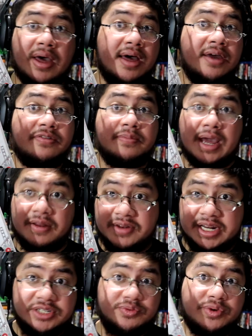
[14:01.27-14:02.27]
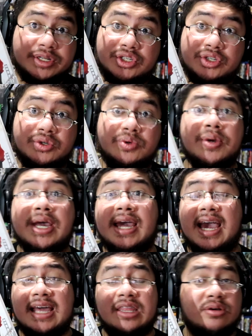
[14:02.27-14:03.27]
mod for Battlefield 1942,
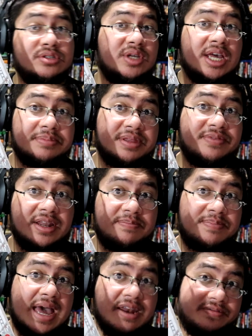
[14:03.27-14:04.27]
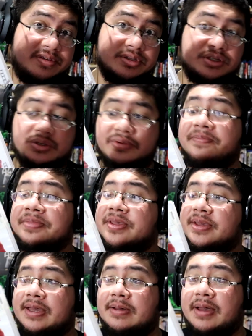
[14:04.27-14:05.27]
and they also helped develop Battlefield
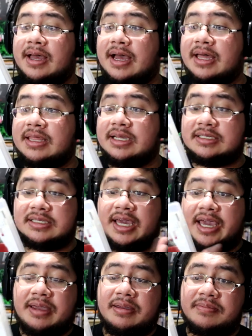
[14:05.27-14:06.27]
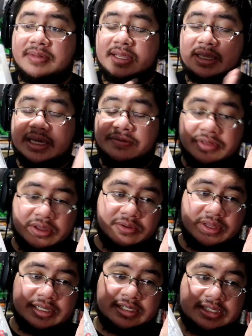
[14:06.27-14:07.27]
2. Uh, this game, even
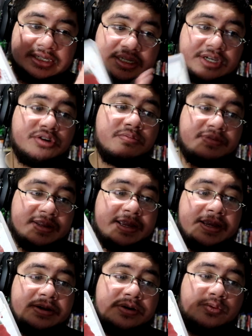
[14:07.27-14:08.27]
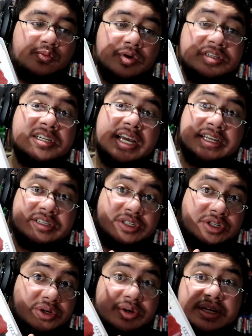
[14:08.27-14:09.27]
though the single player wasn't as
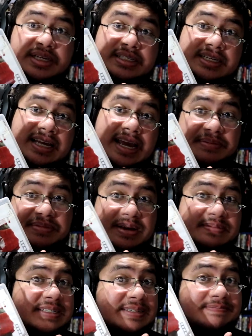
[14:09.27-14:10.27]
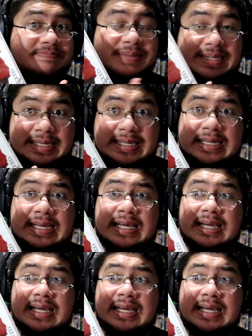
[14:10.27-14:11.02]
good as it hyped up to be,